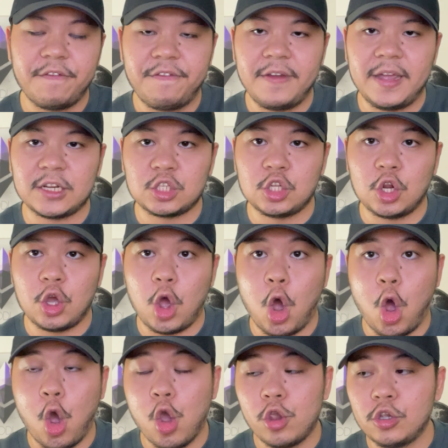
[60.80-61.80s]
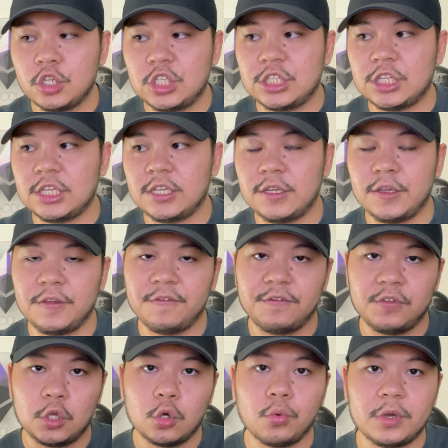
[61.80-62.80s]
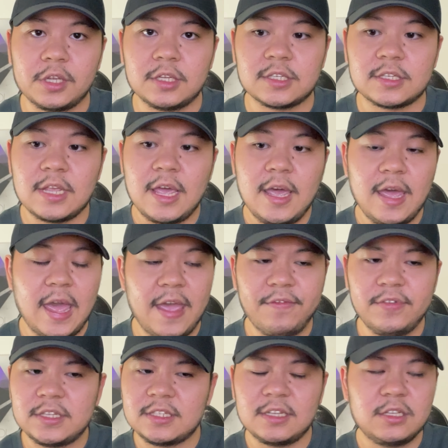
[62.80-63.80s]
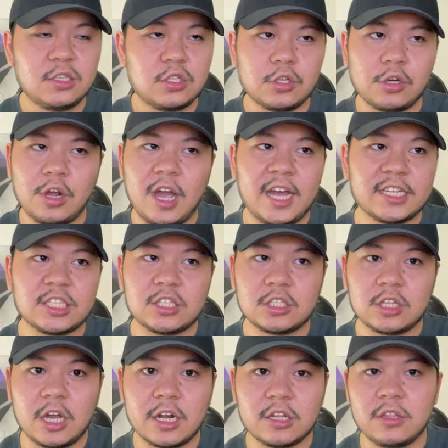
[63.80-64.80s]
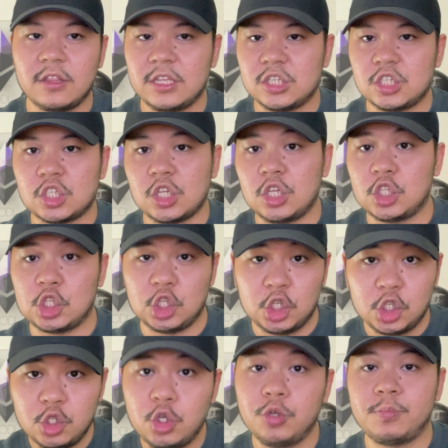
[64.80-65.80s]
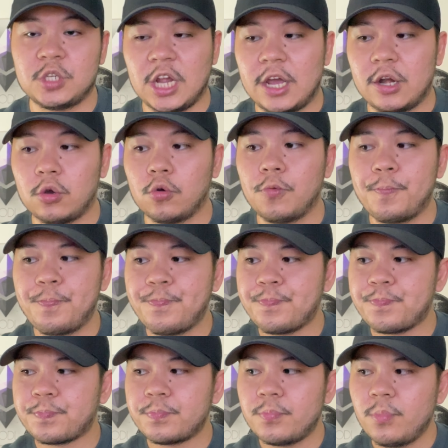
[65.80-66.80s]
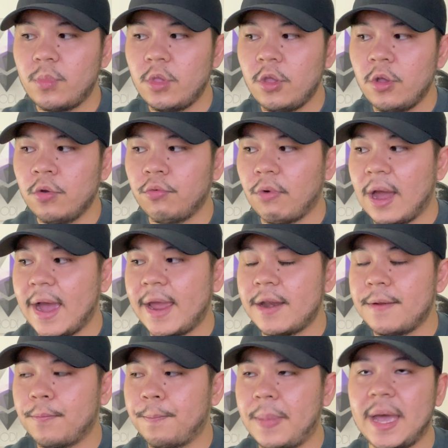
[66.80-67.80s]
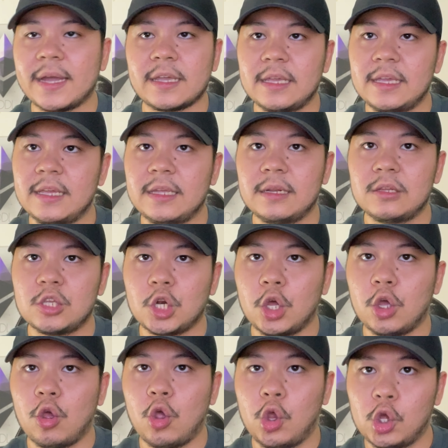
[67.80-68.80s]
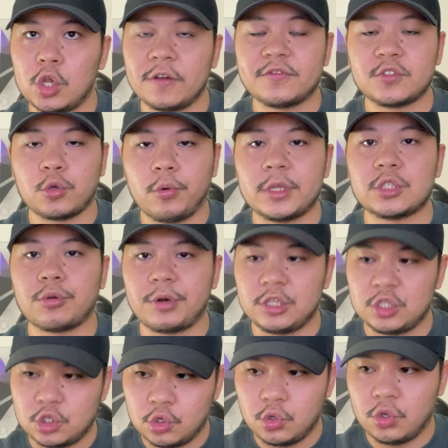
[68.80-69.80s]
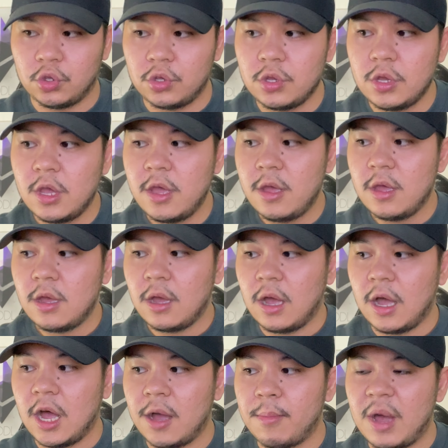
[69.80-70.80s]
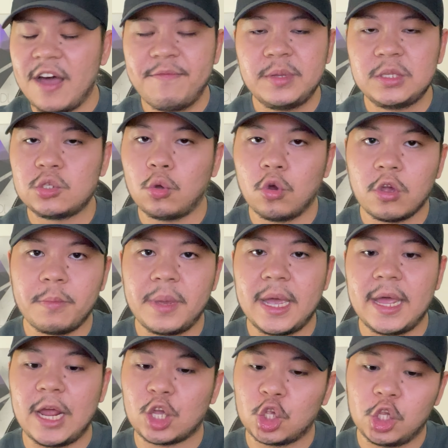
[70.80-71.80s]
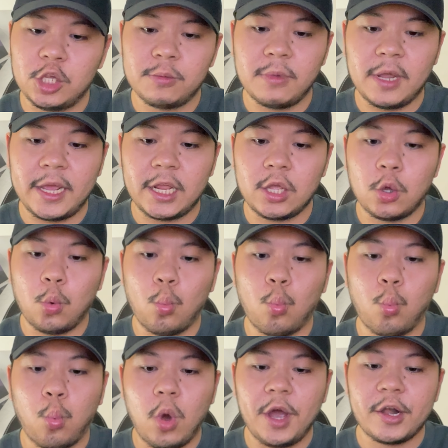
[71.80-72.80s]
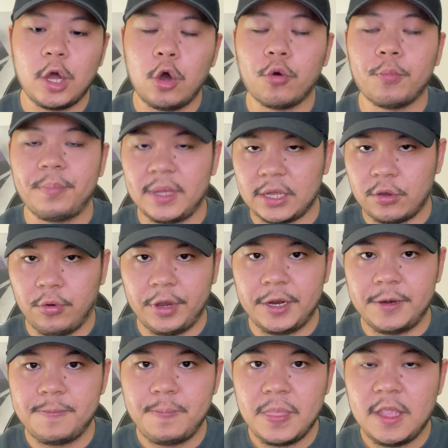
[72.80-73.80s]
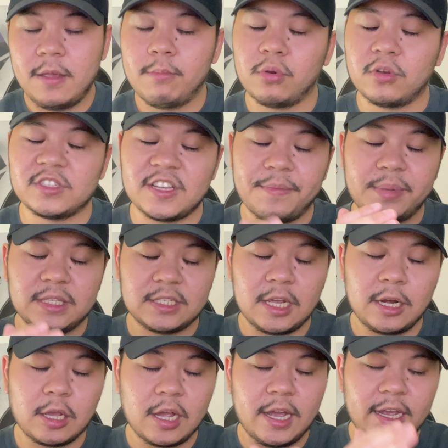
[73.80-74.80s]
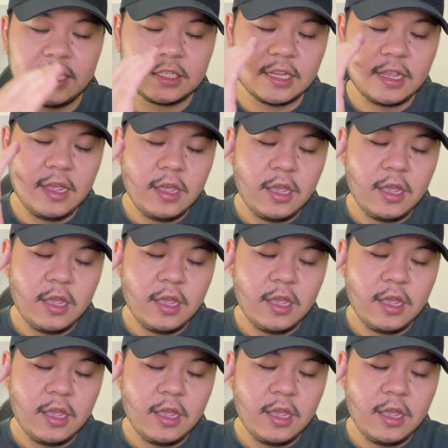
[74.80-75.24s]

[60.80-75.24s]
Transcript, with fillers: fact, you know, O G viewers, ever since, you know, I started this YouTube channel, right, back in, you know, early of twenty twenty-two, um, I've been talking about accumulating one whole Bitcoin because I've been telling guys,